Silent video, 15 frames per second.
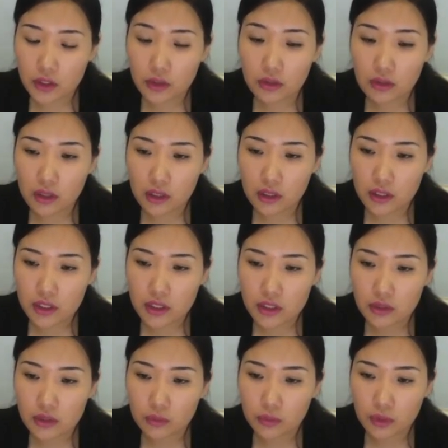your
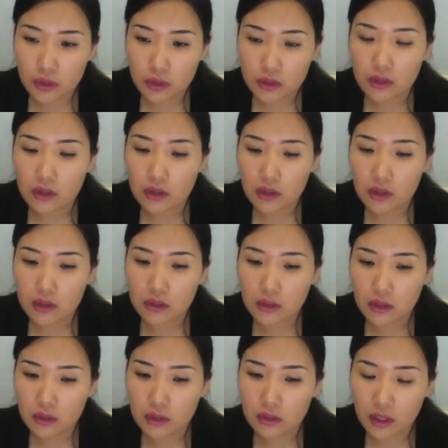condition will
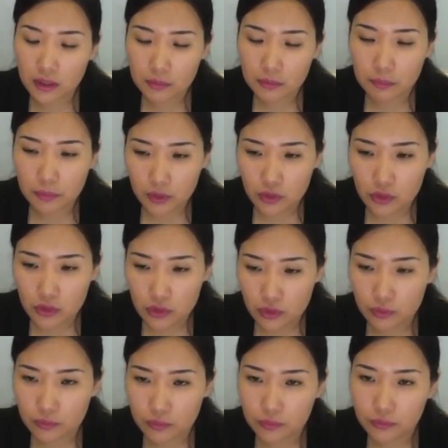not be
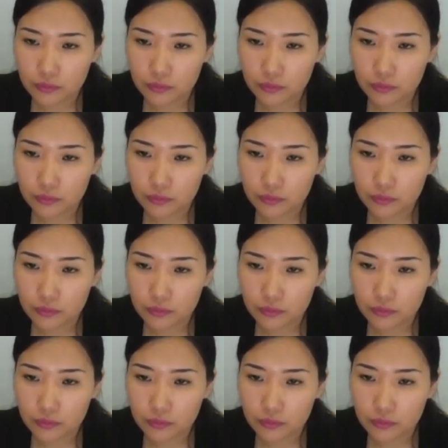true.